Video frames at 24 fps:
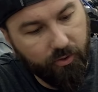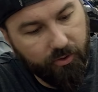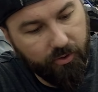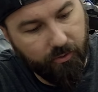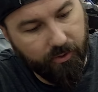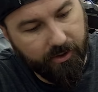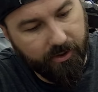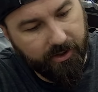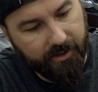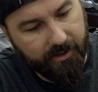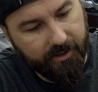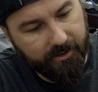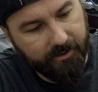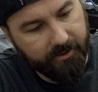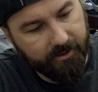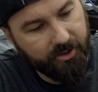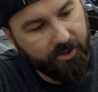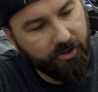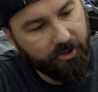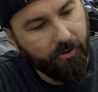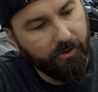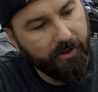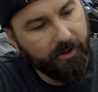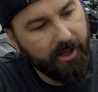with one of the
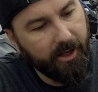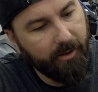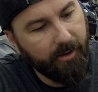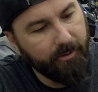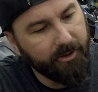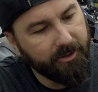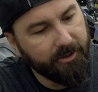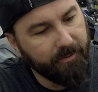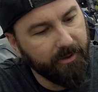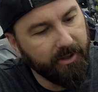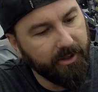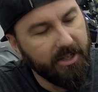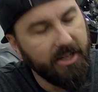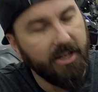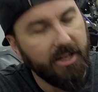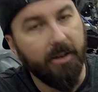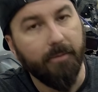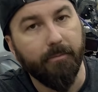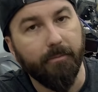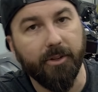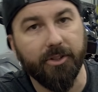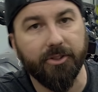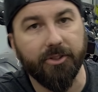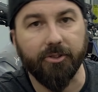Scully helmets, but
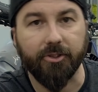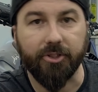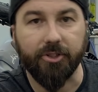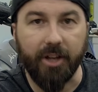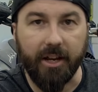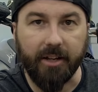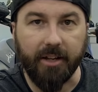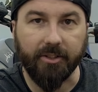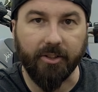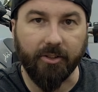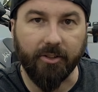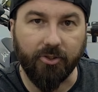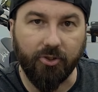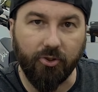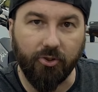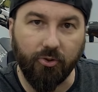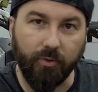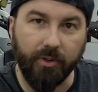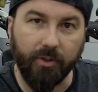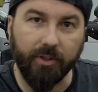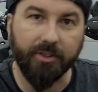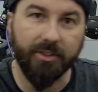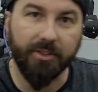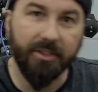Mr. Chase on Two
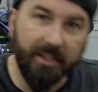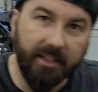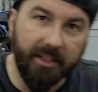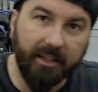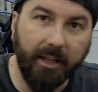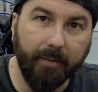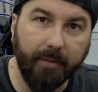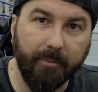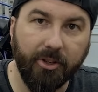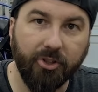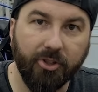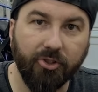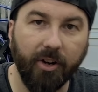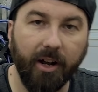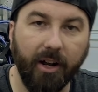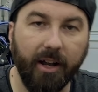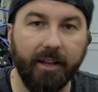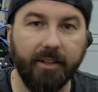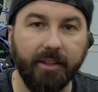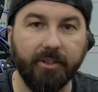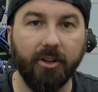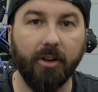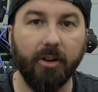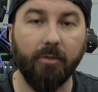Wheels did let me try
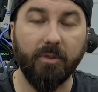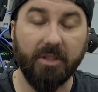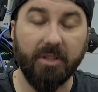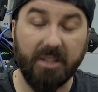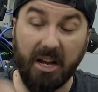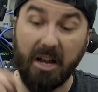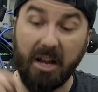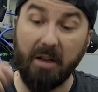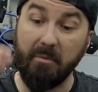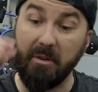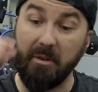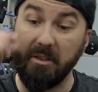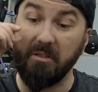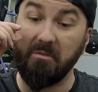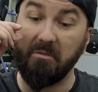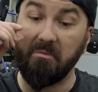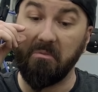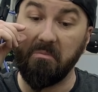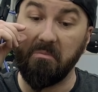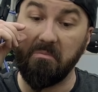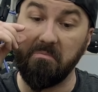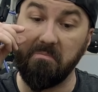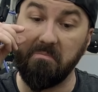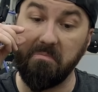his on one time, and
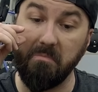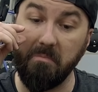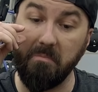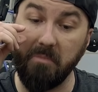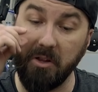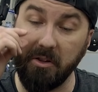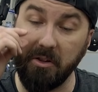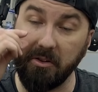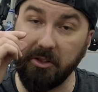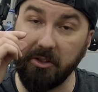the